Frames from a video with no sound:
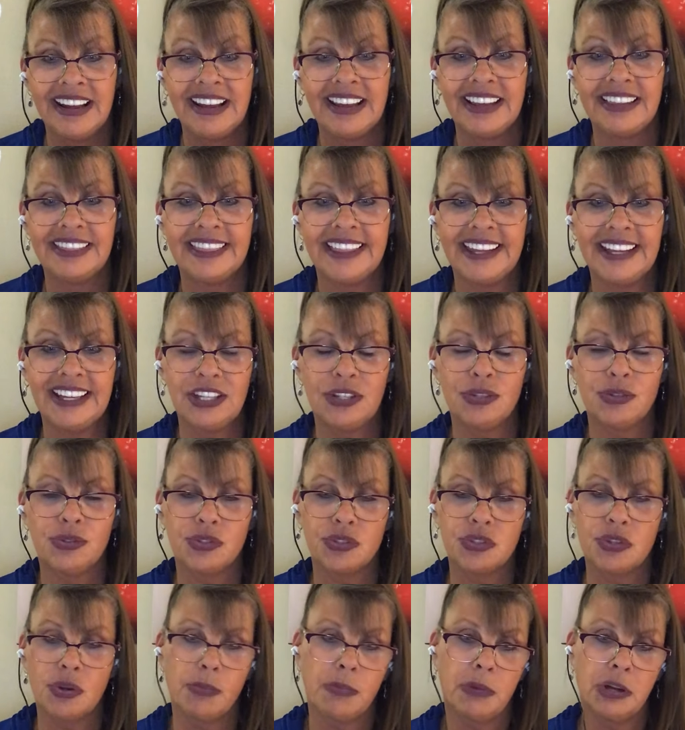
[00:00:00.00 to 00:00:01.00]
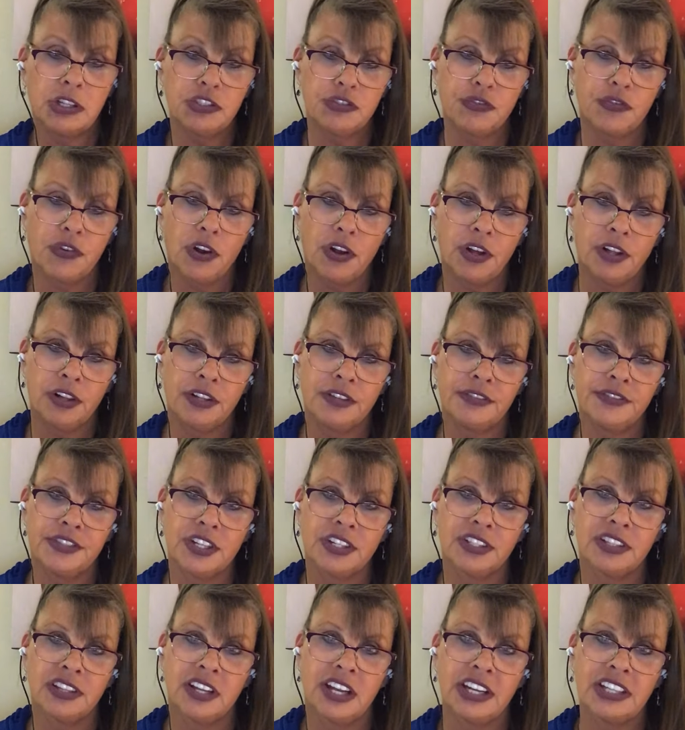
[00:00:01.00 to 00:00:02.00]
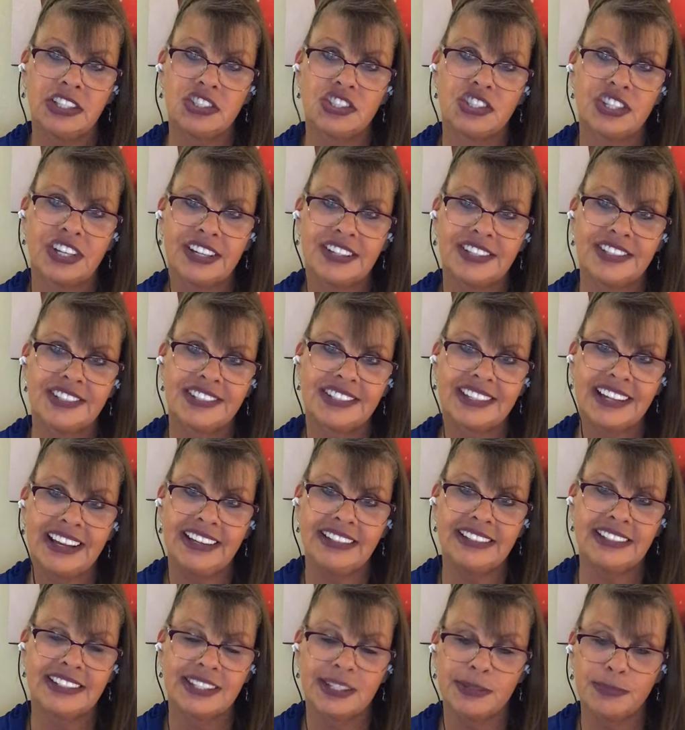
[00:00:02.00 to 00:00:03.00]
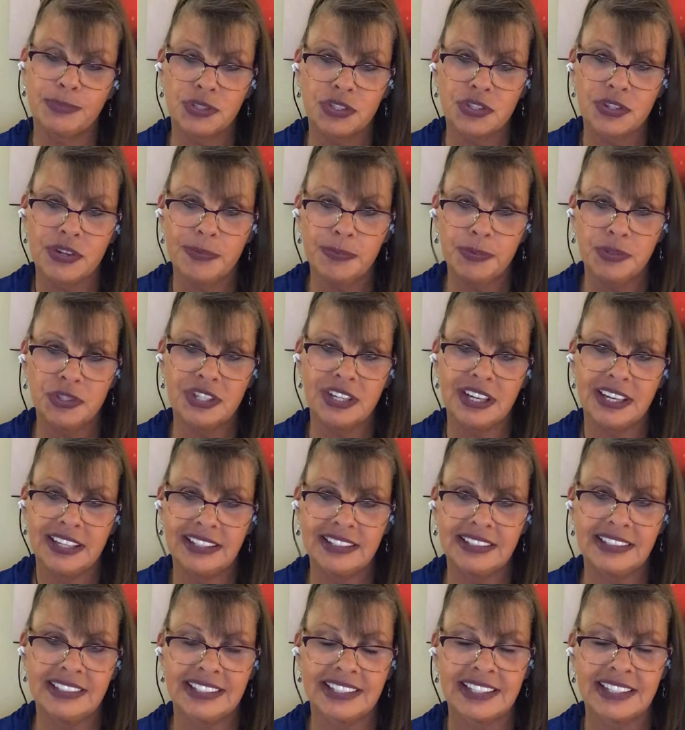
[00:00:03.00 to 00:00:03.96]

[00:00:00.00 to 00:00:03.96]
And thank you so much for all of your like, shares, and subscriptions.